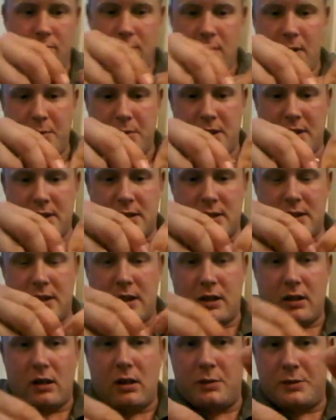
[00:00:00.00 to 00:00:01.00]
Remember, this is in
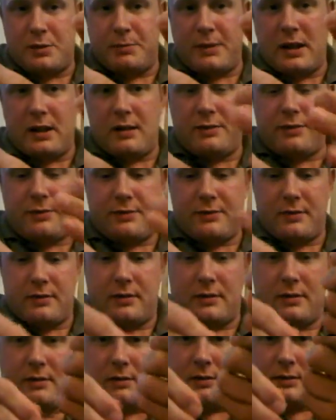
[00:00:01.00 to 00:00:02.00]
a carp's mouth.
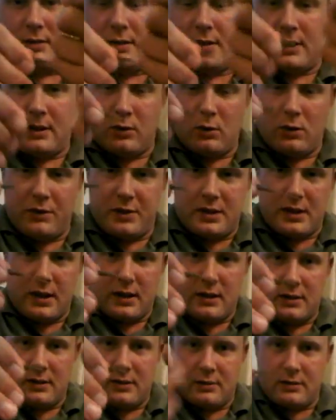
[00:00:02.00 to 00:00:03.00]
Then all of a
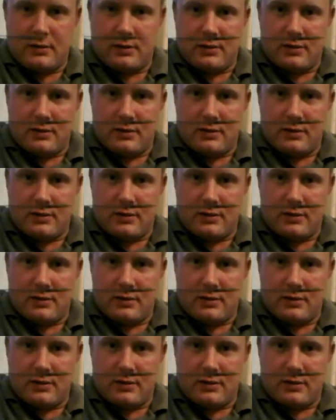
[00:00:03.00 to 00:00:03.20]
sudden